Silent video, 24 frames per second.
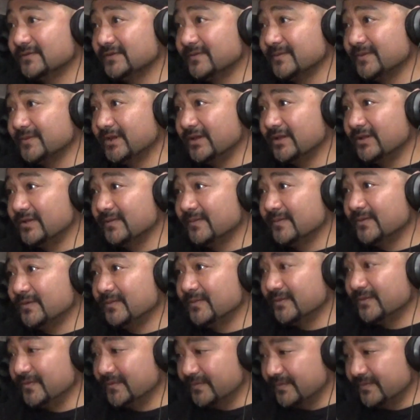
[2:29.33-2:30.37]
I mean, at the
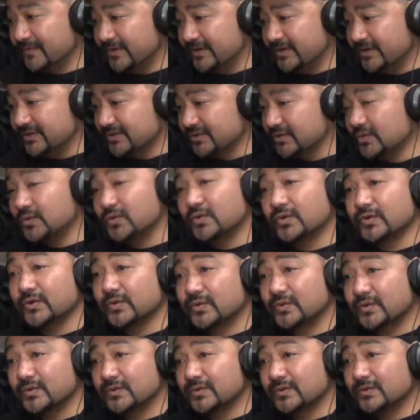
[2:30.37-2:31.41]
moment, there's
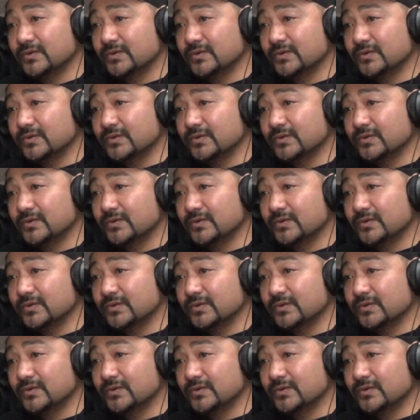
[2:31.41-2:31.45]
cocoa